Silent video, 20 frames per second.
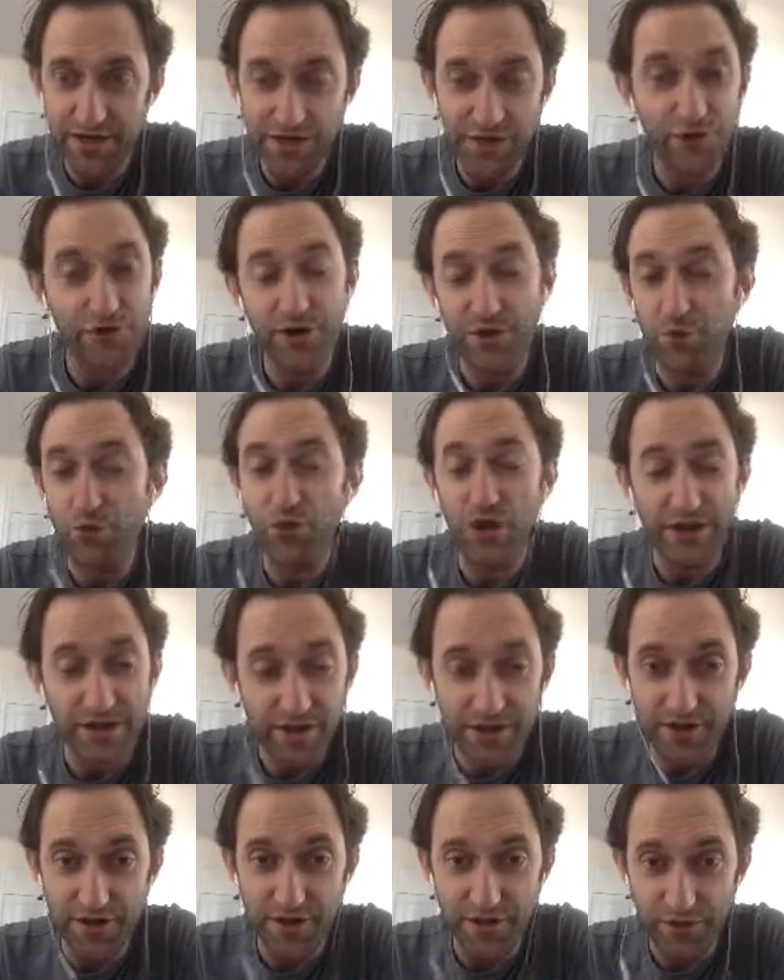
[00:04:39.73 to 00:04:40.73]
you're at 1
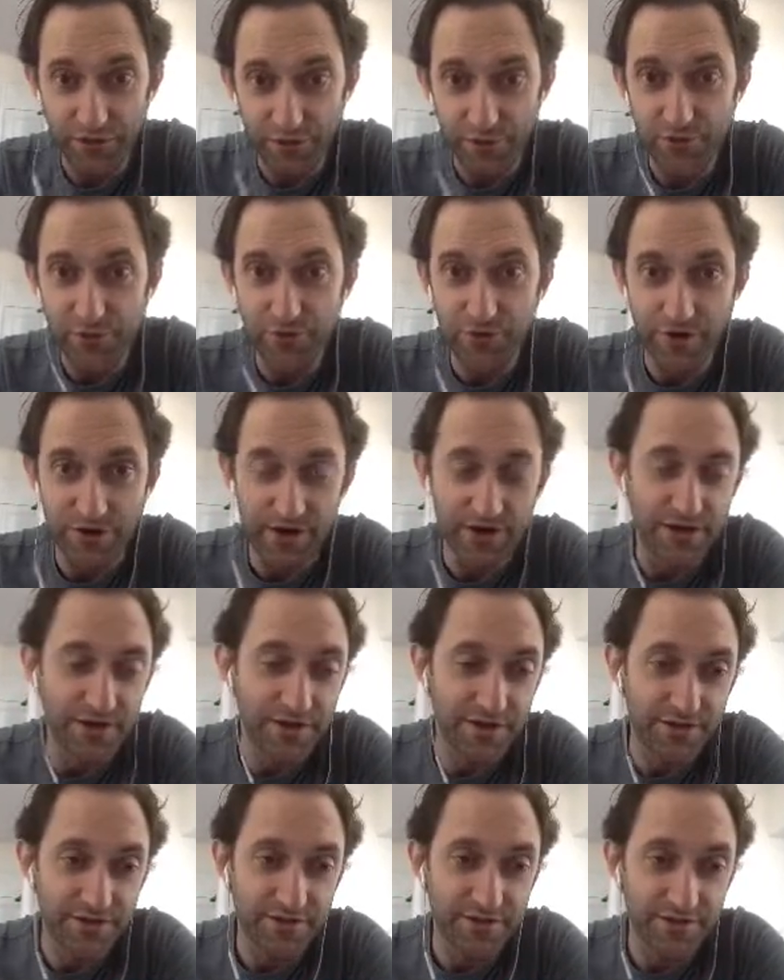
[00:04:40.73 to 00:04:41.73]
health, or
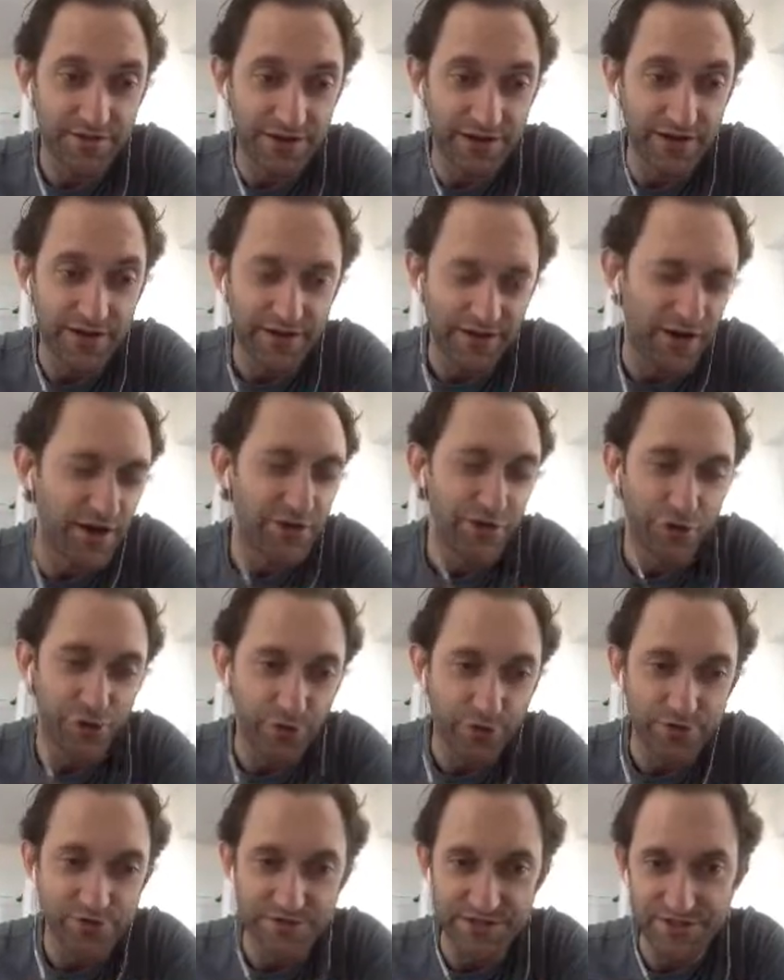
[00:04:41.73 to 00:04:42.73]
yeah, on
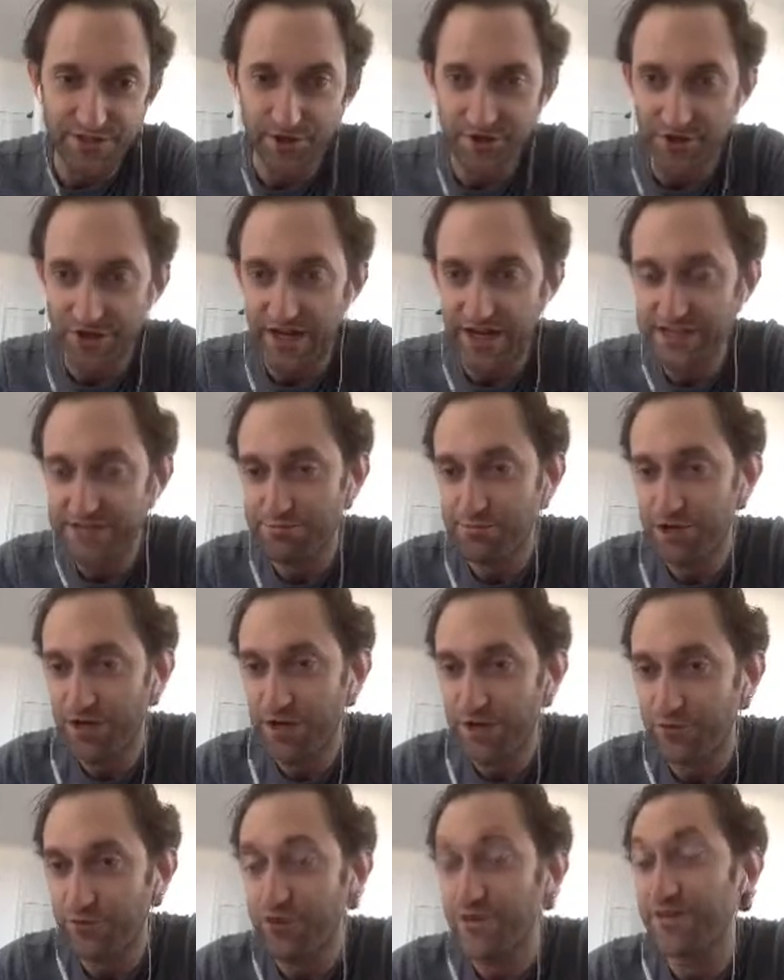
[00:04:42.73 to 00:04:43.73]
your own turn, Ice
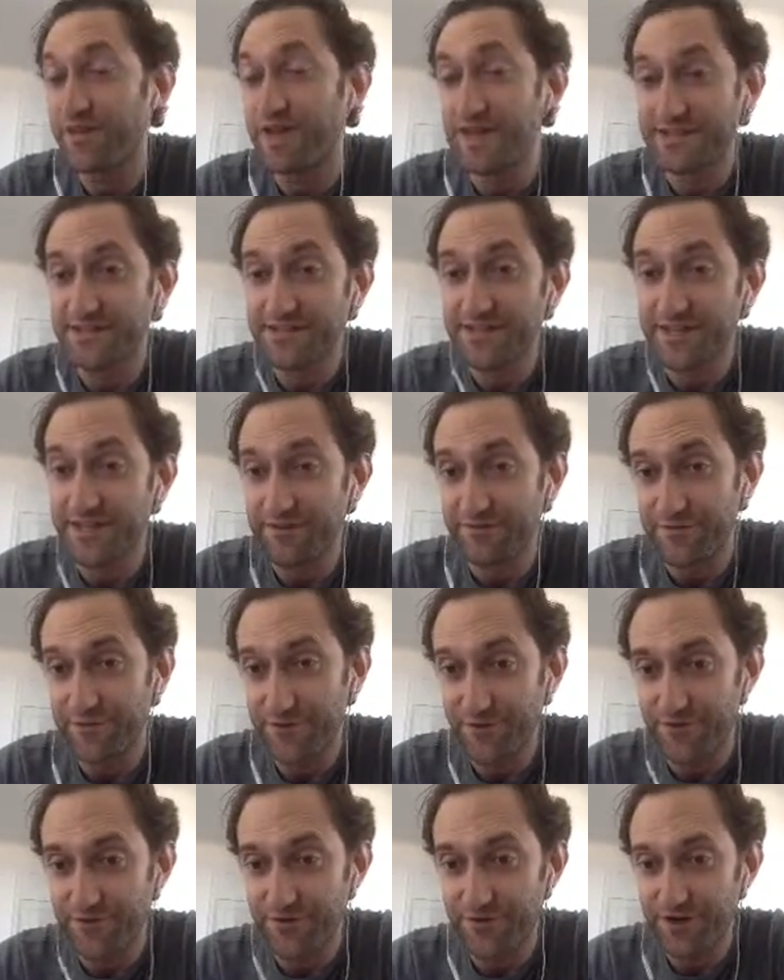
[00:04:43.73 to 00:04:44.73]
Block will not save
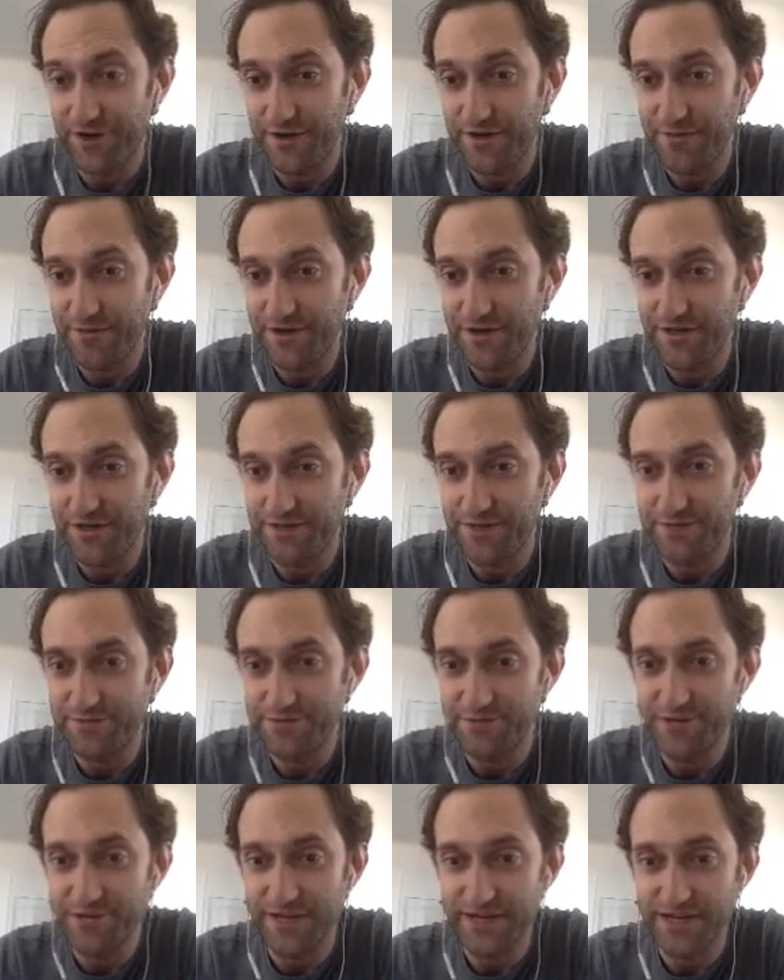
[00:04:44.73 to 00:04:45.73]
you from him
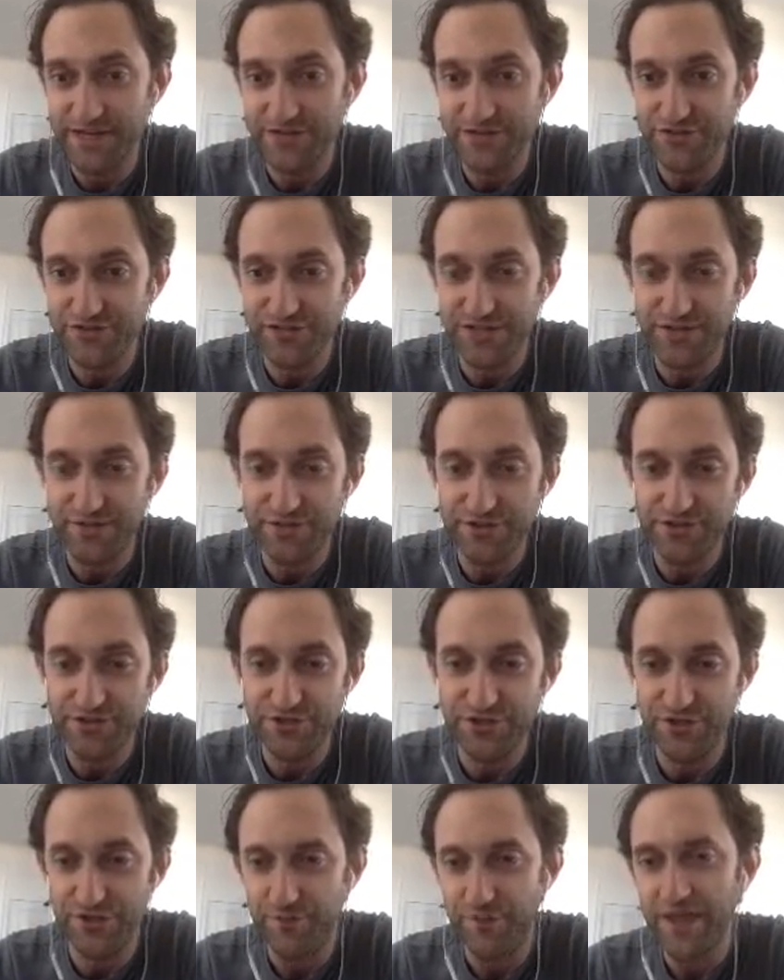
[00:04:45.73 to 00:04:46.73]
doing extra damage
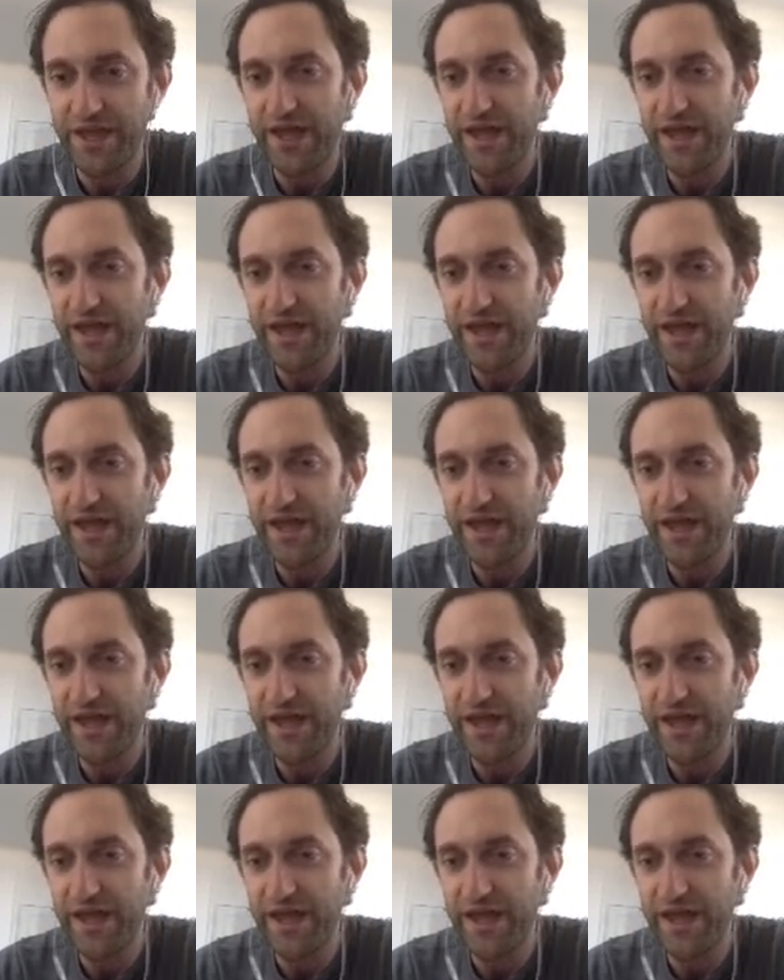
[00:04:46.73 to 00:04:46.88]
to you.